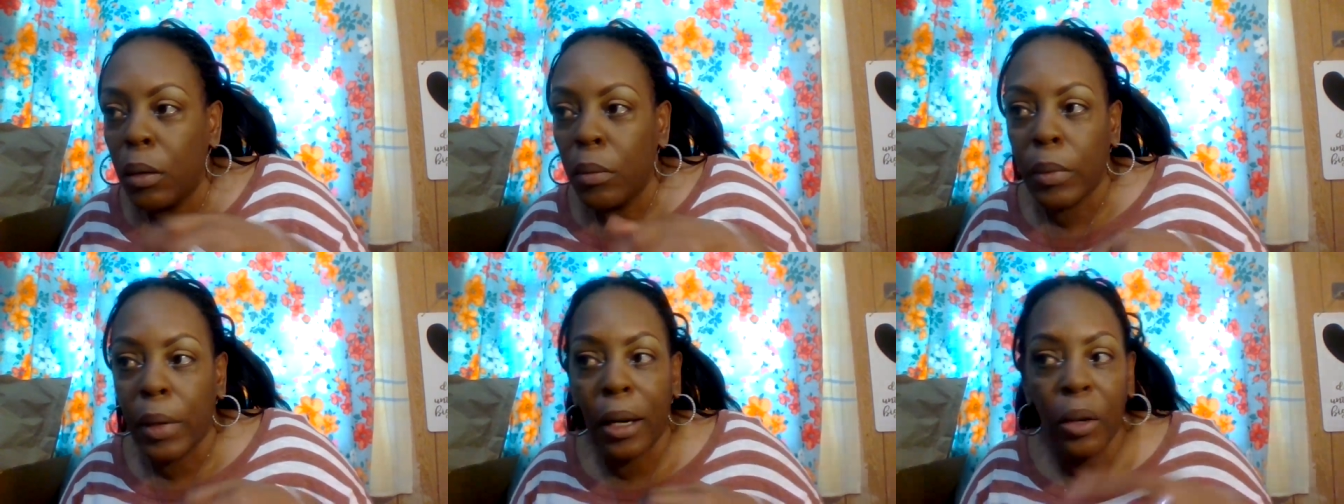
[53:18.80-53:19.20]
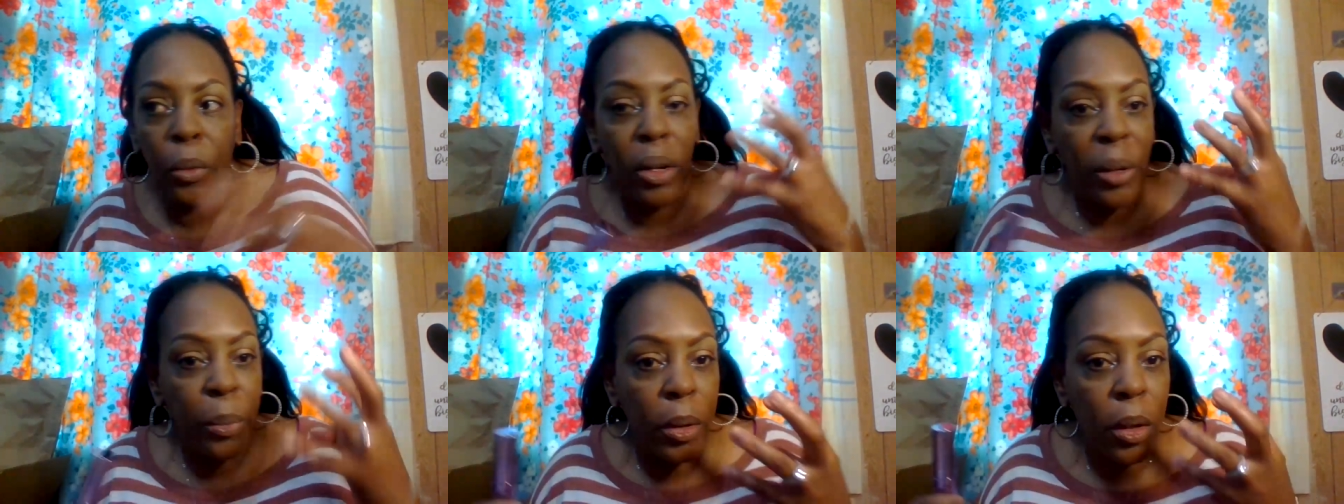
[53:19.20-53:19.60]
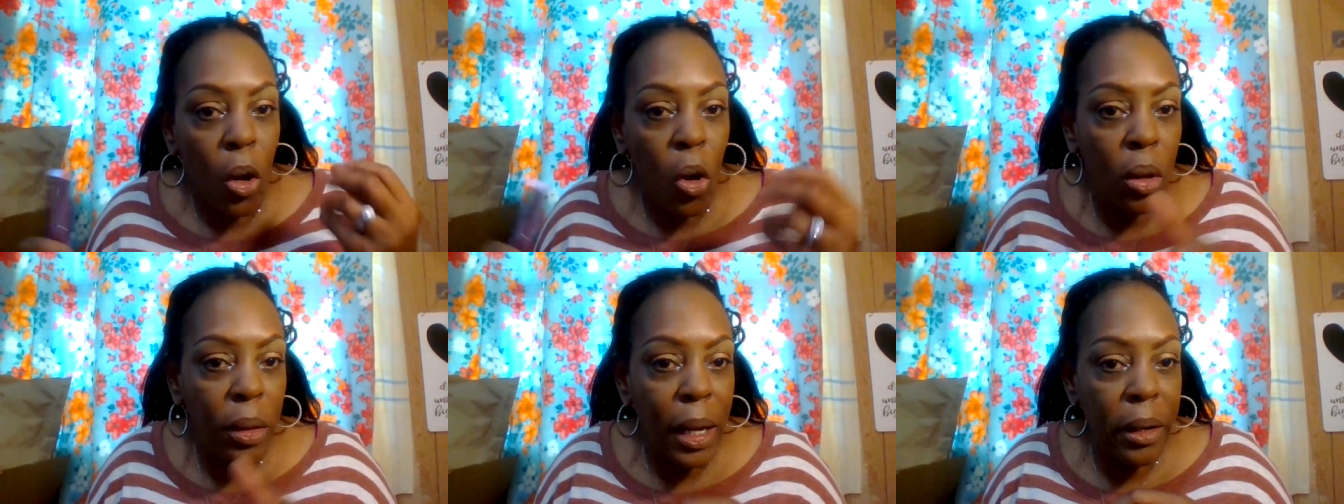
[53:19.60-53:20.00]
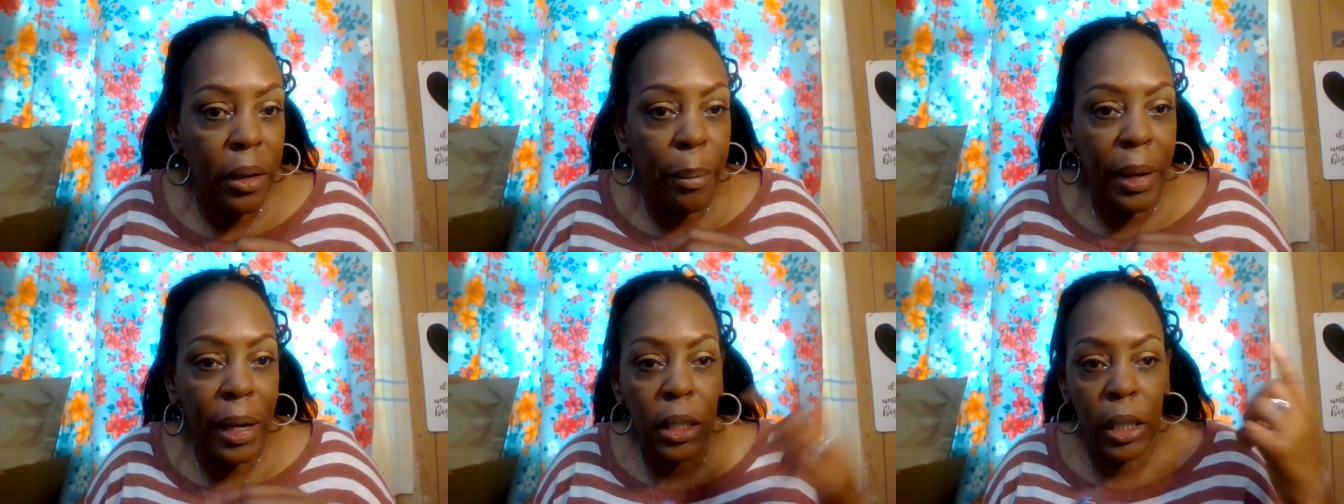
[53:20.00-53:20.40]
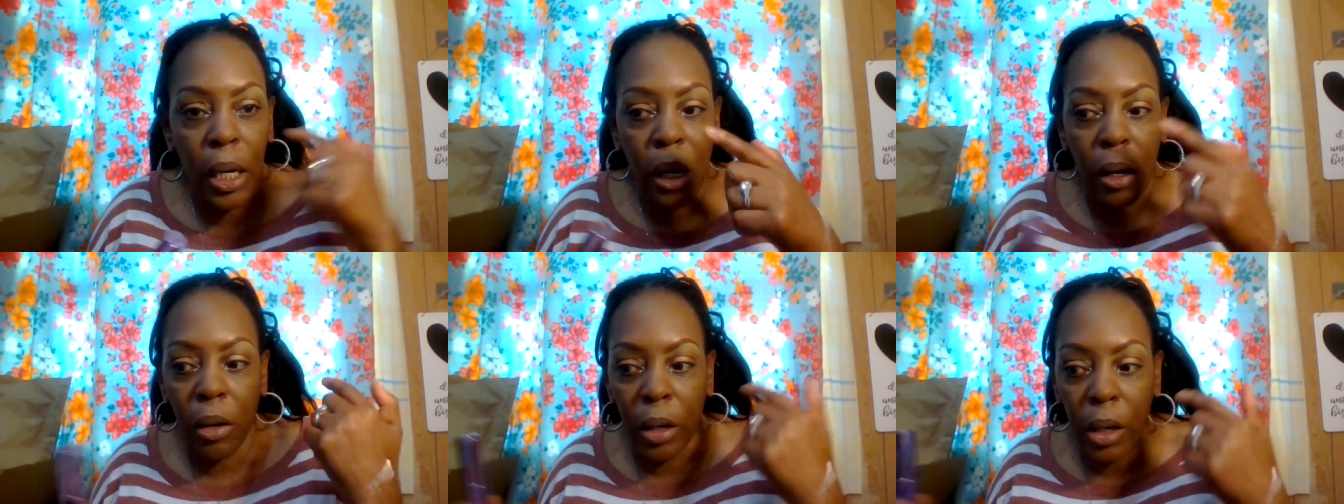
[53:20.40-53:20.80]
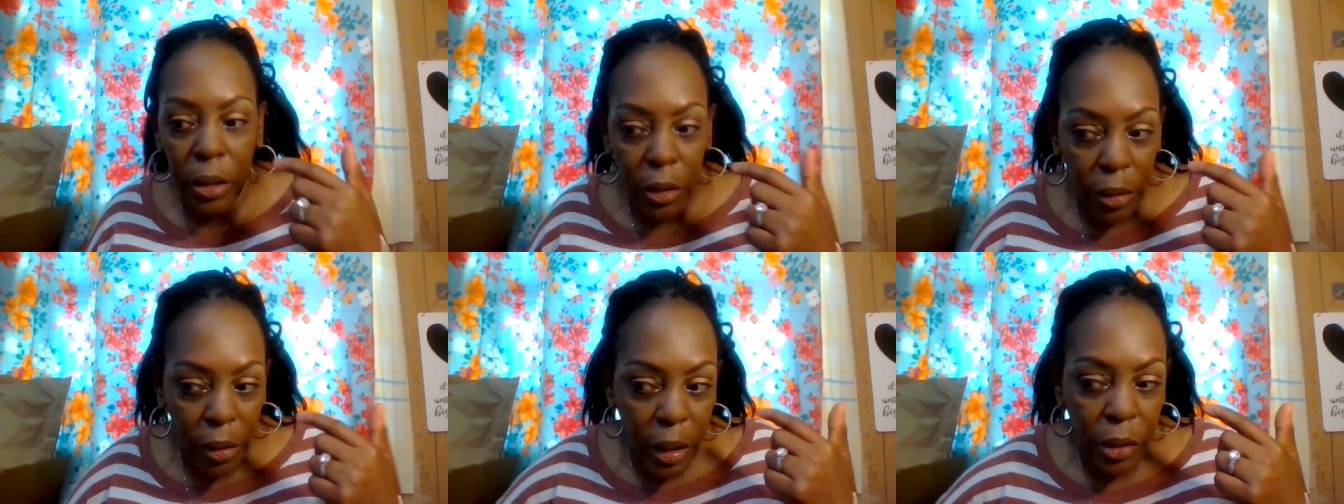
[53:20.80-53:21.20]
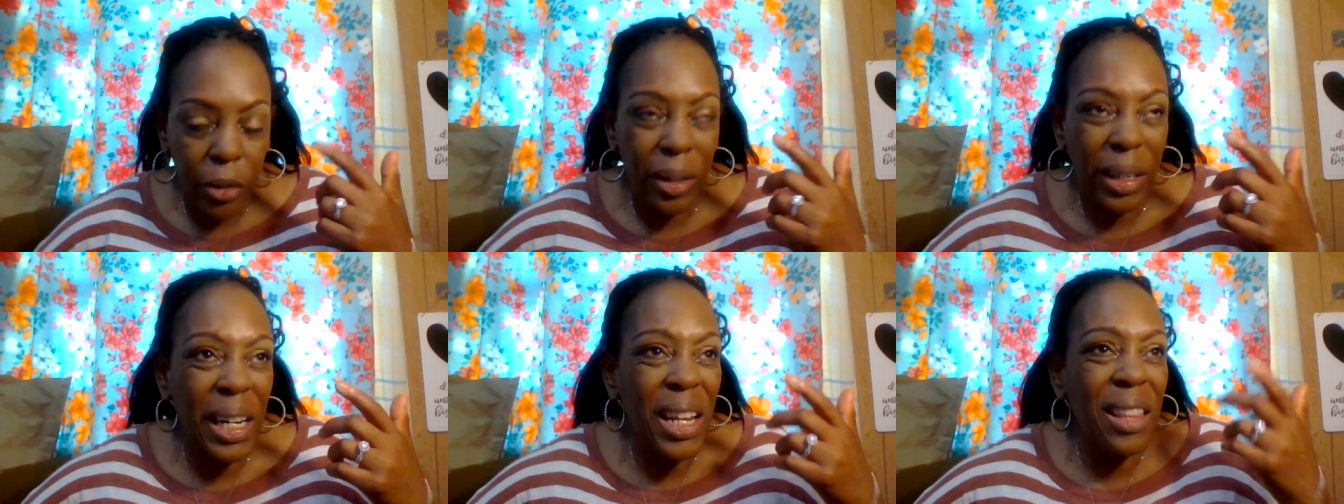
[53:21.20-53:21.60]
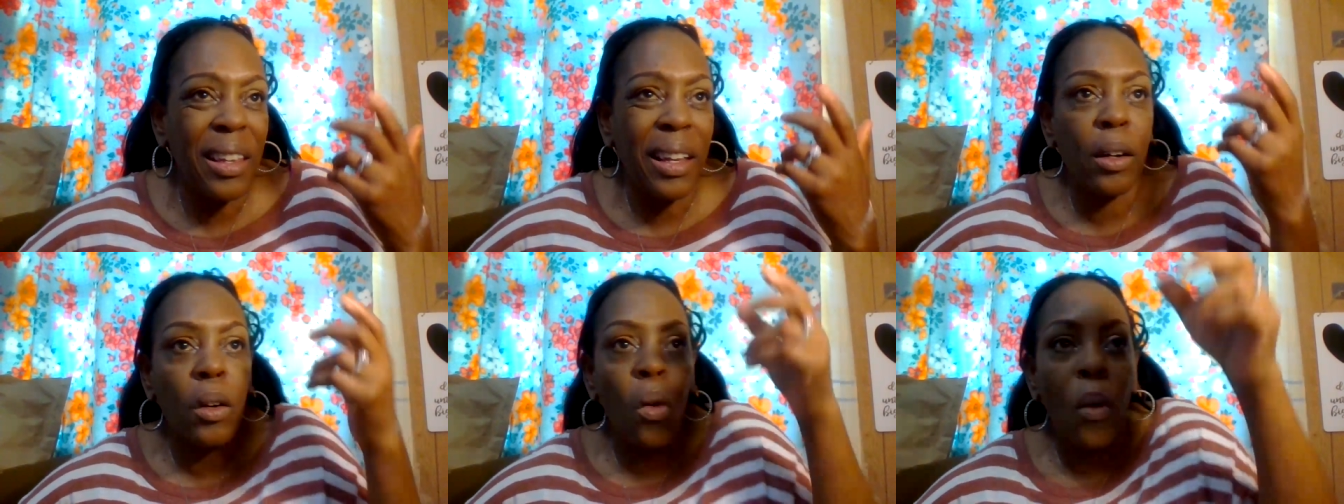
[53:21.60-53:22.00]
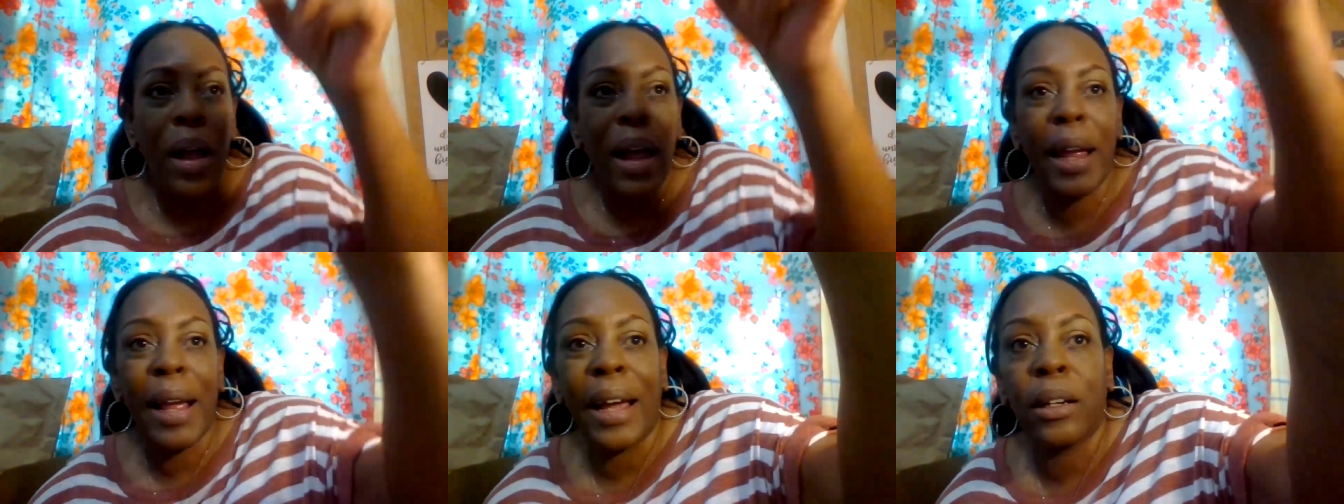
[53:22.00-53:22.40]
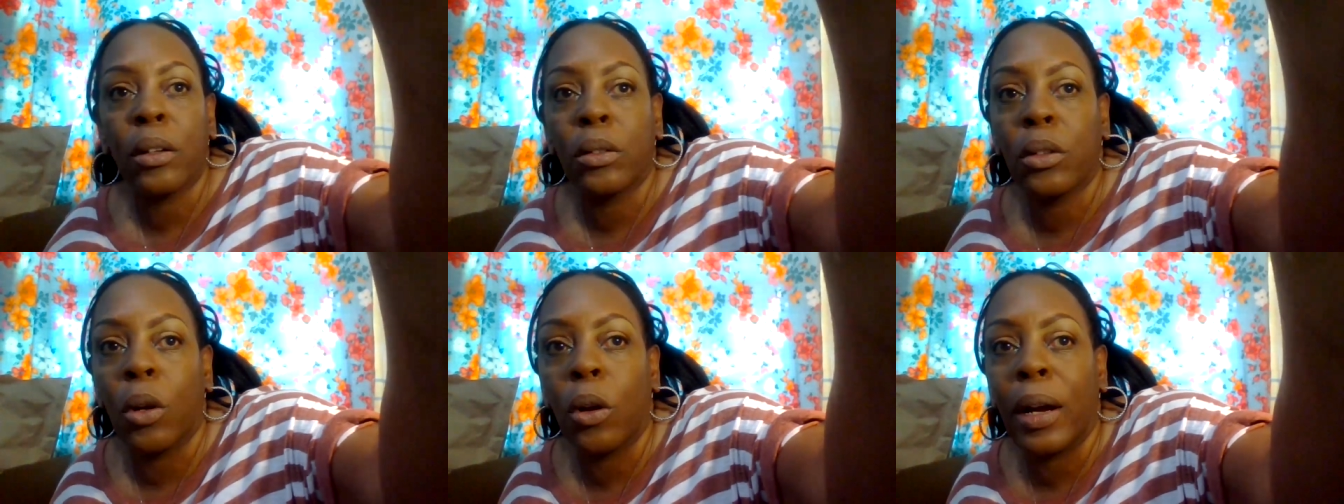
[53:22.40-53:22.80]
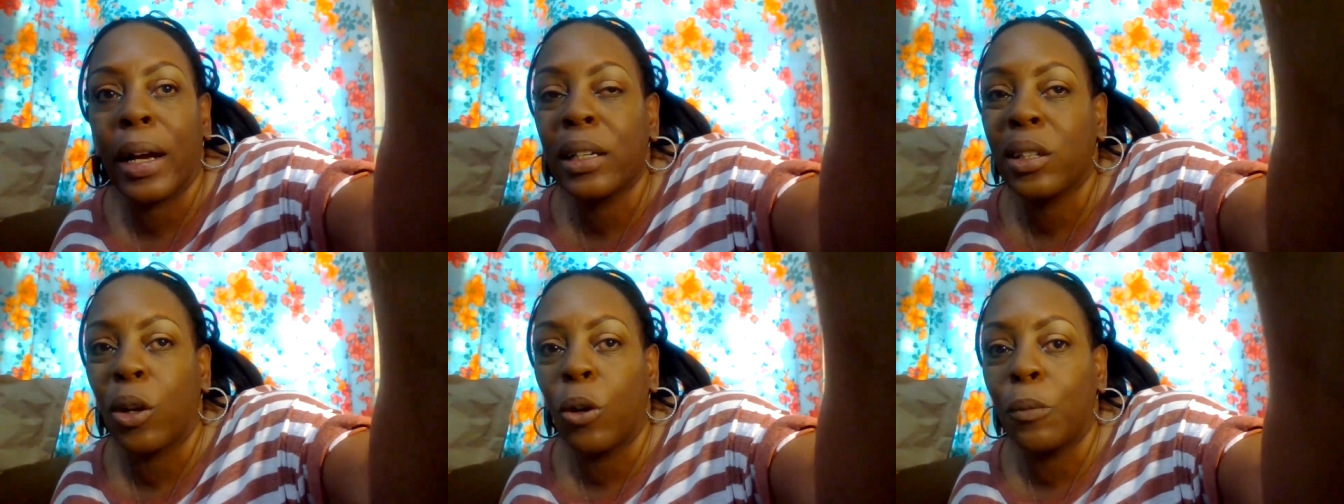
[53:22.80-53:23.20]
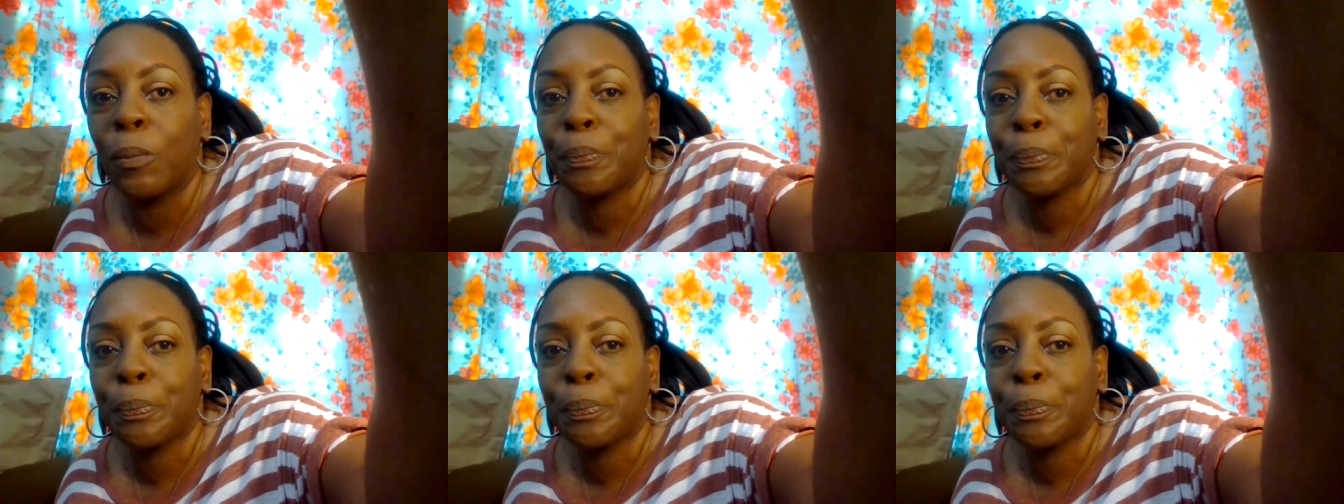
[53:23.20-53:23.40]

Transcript: I don't really put a whole lot of mascara on underneath. I don't know why. I don't, don't I don't.